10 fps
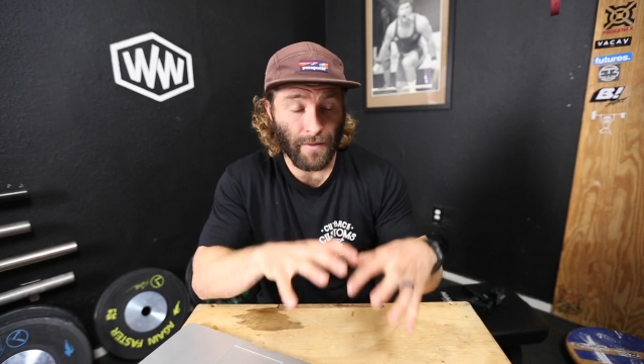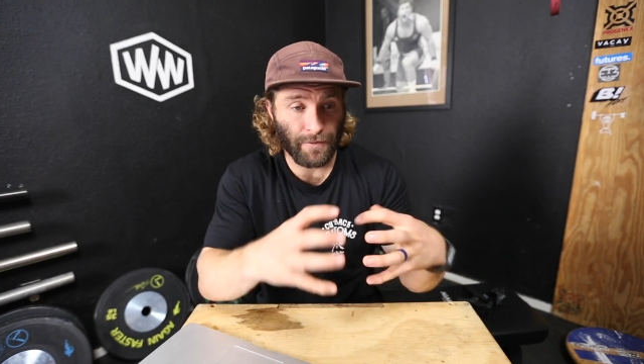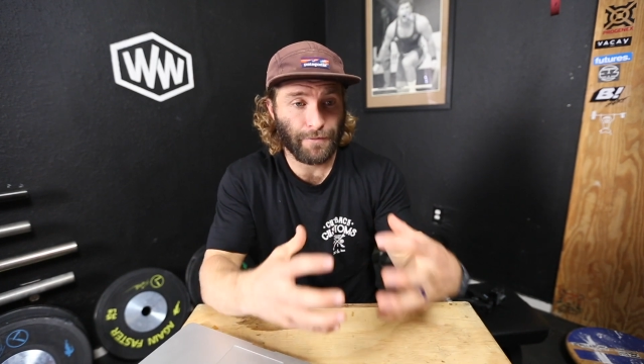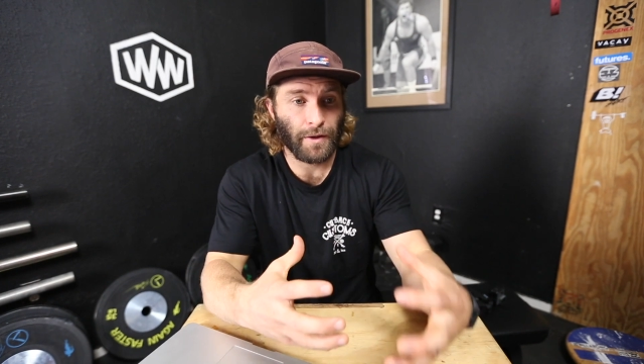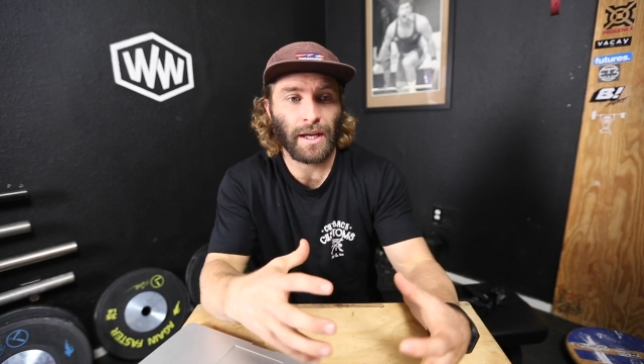an
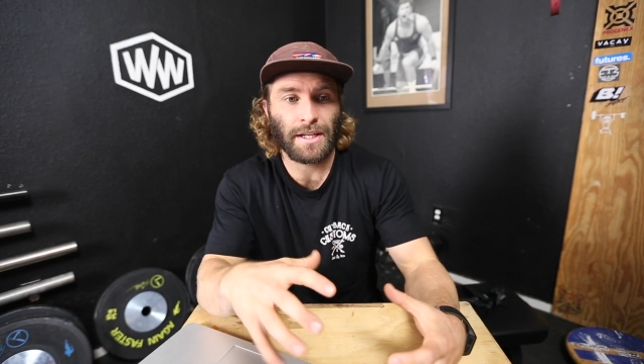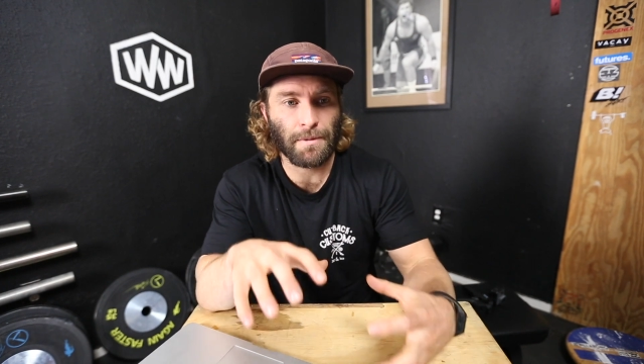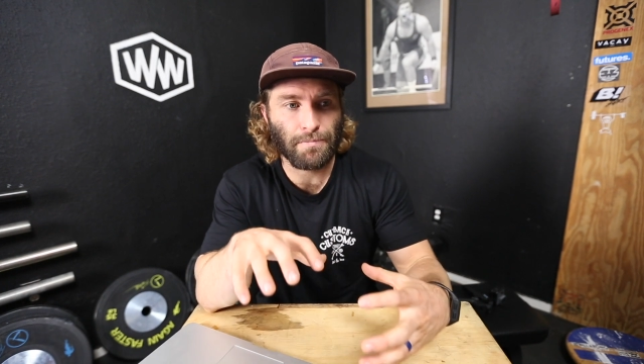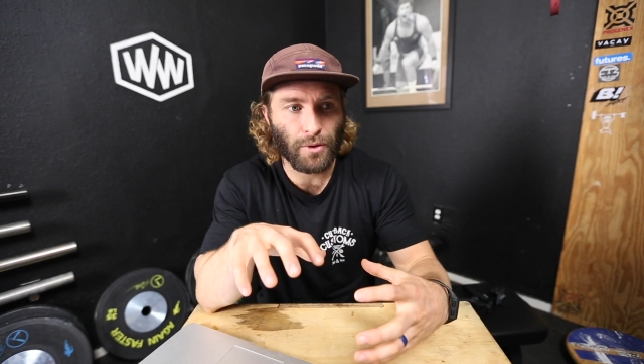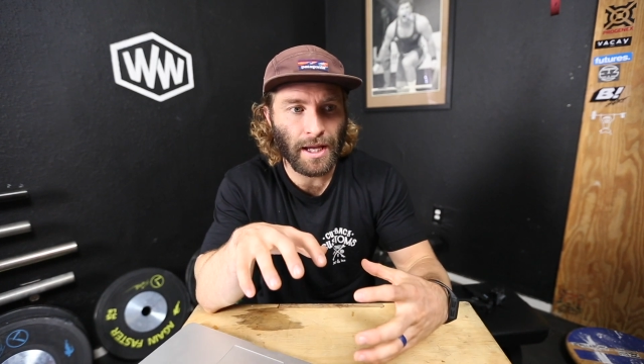affiliate
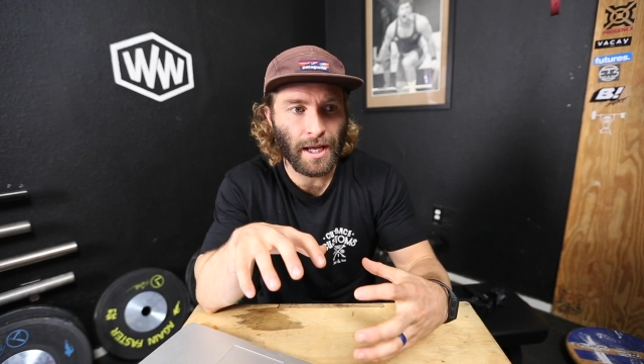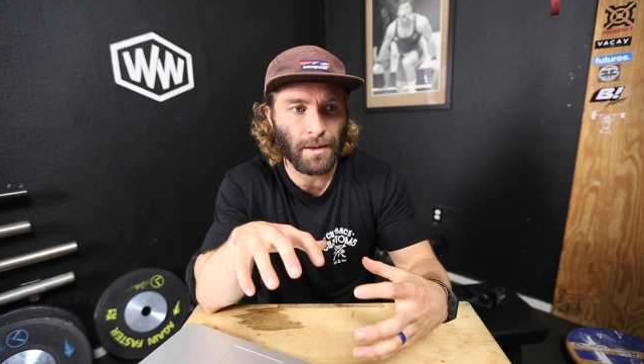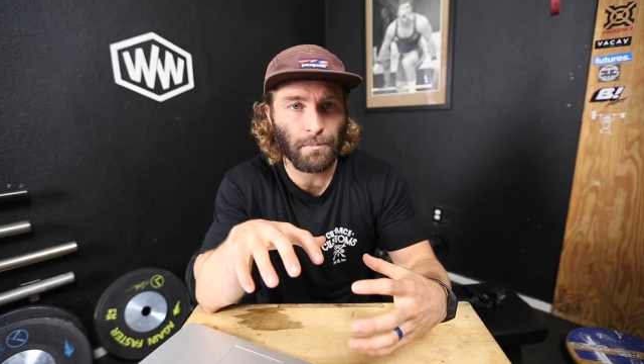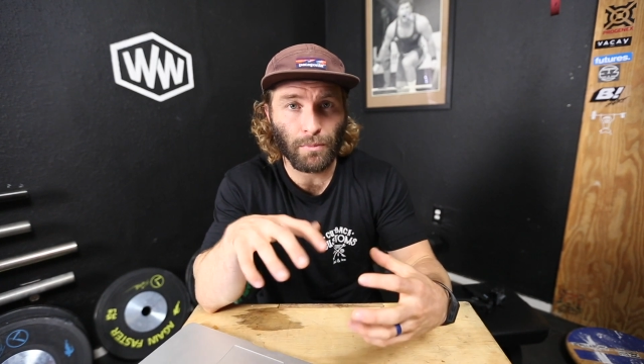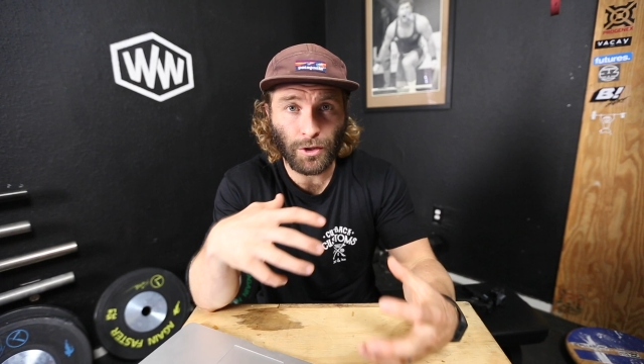to bring in
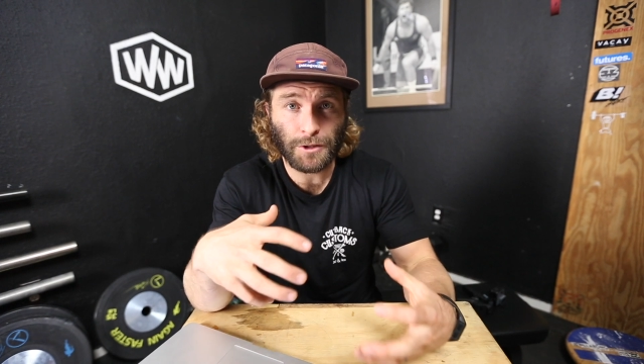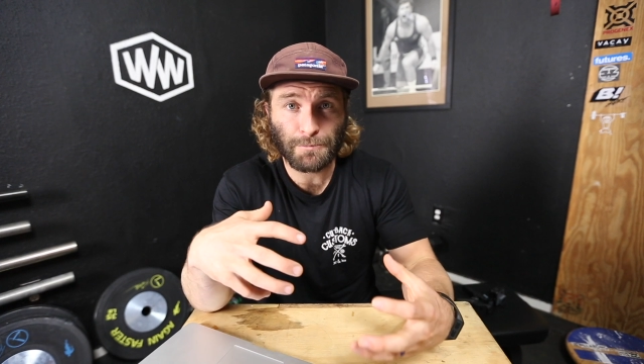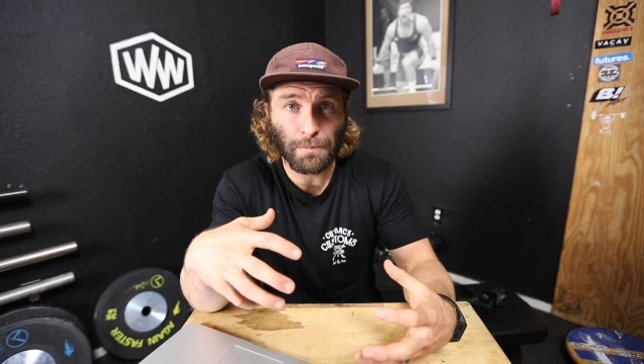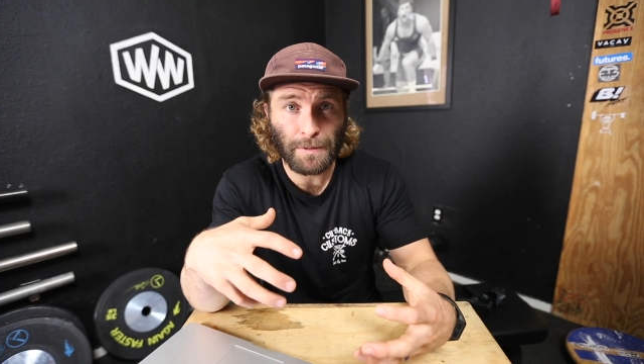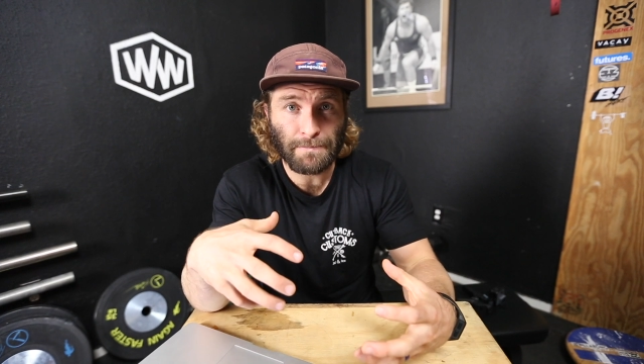
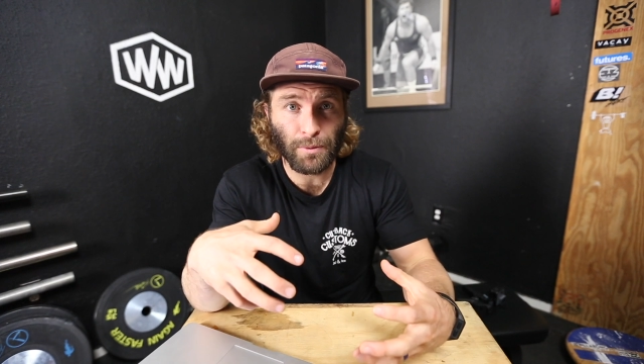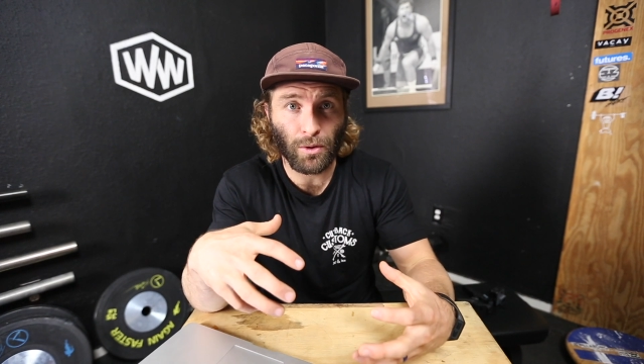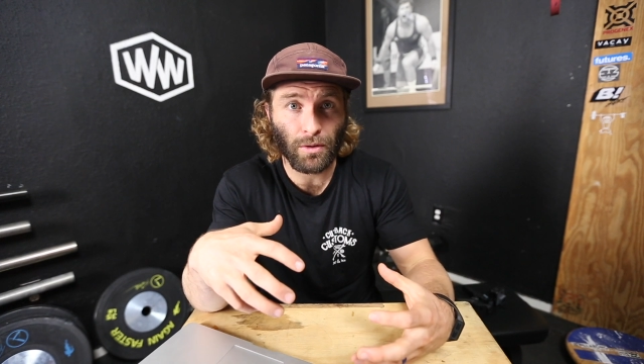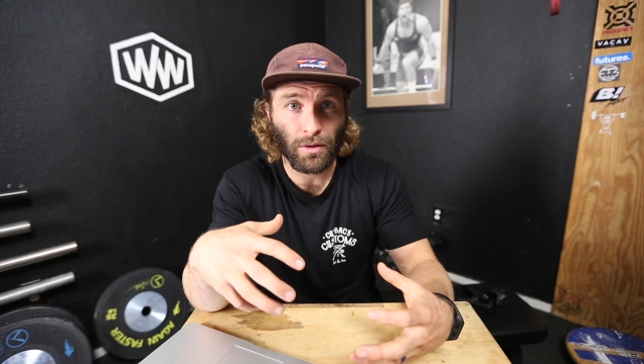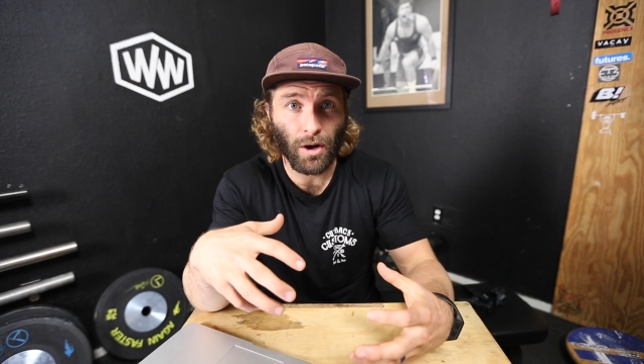multiple
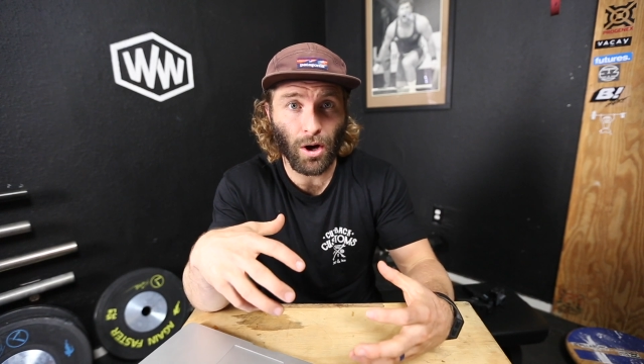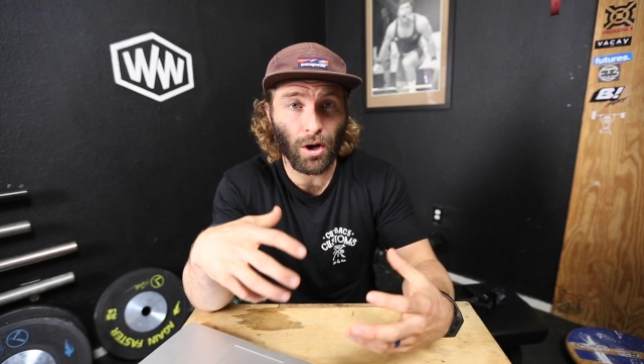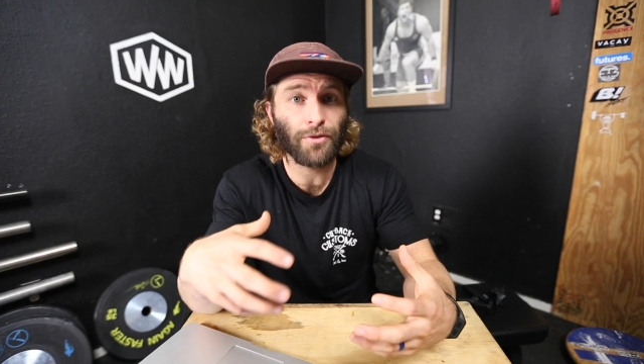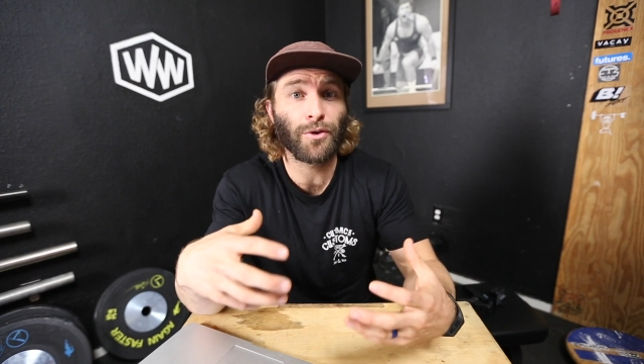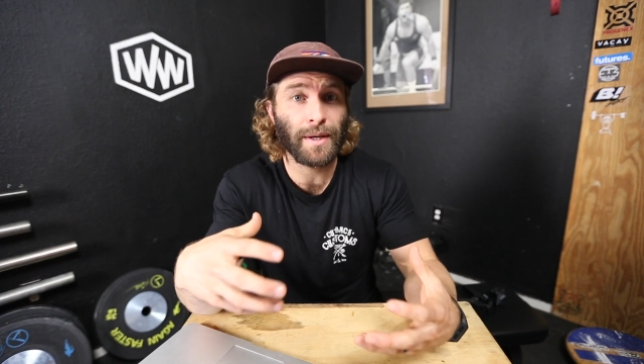people
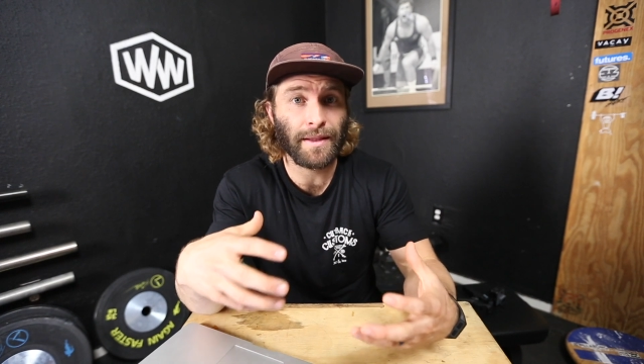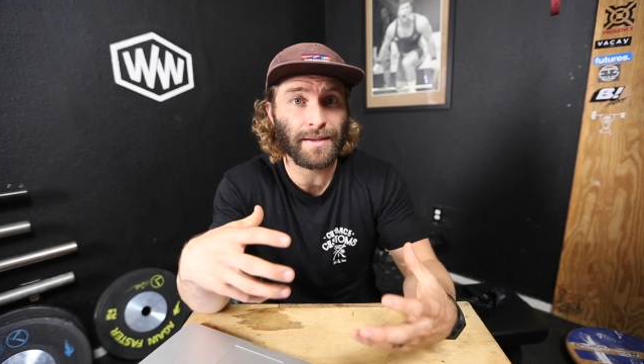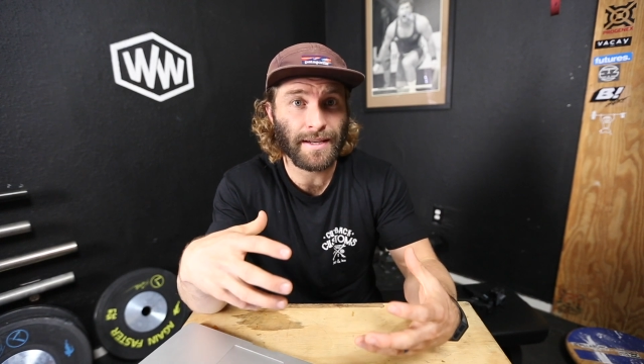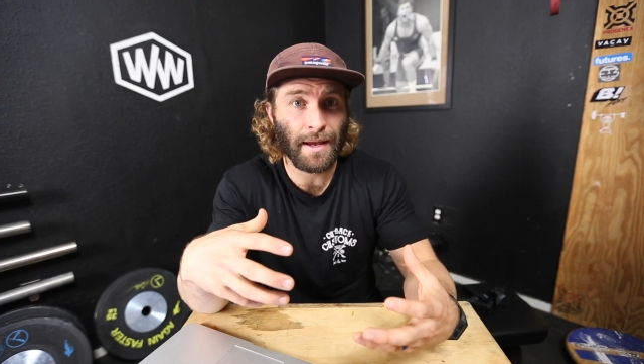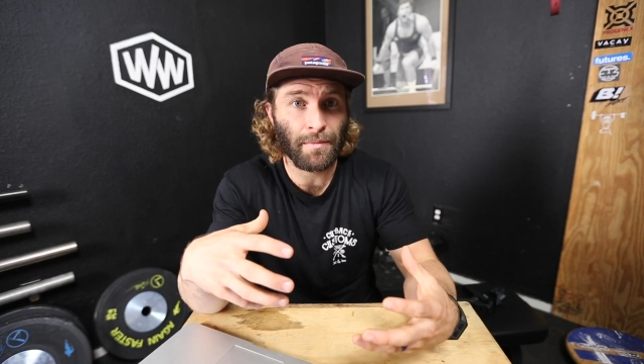all doing the
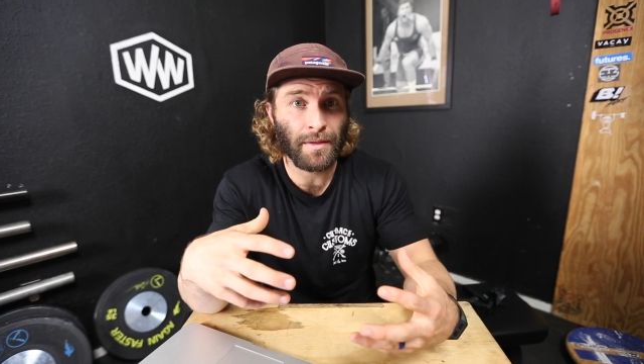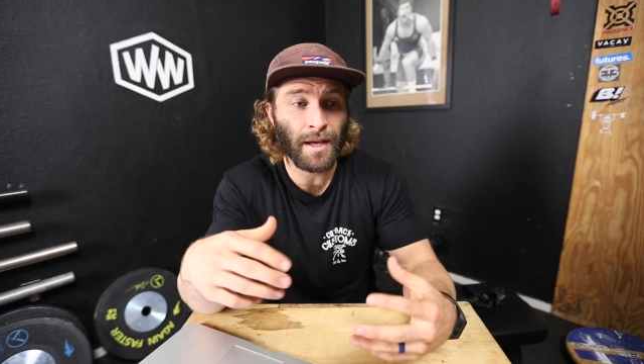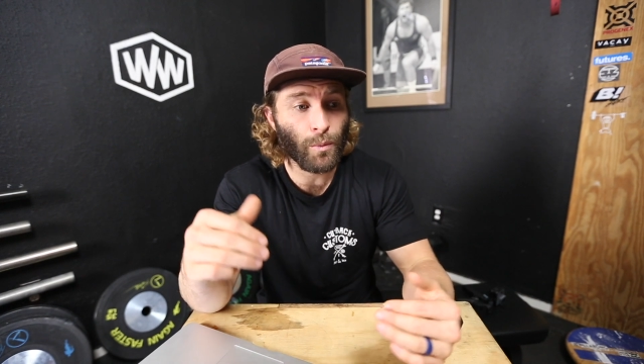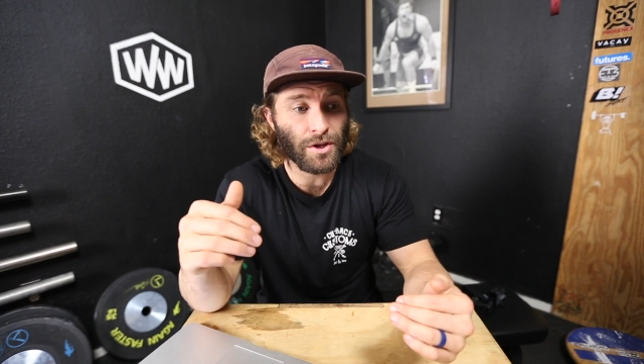same thing,